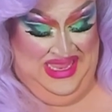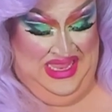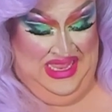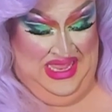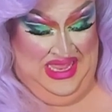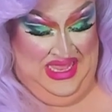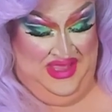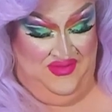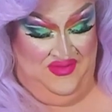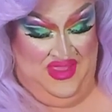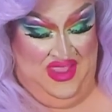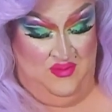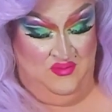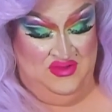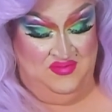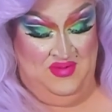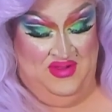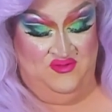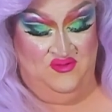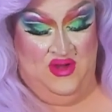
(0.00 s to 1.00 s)
That
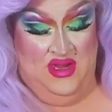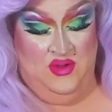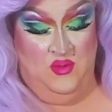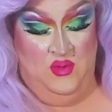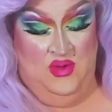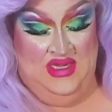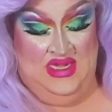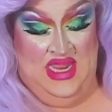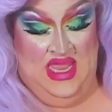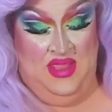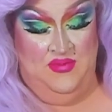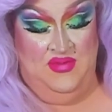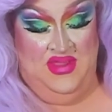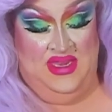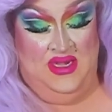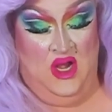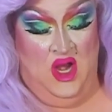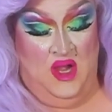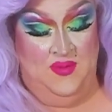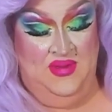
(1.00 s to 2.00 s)
was my drag queen name
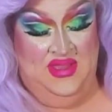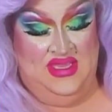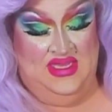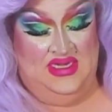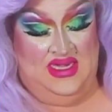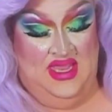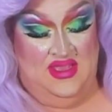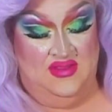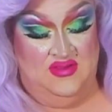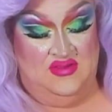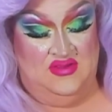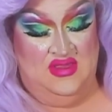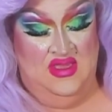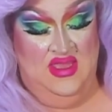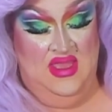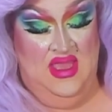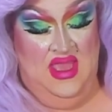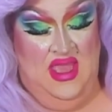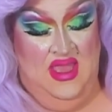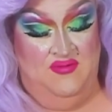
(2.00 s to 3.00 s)
in Army Cadets.
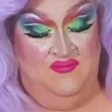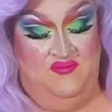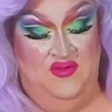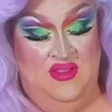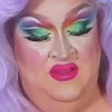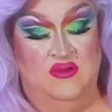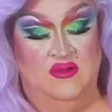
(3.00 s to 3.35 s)
Let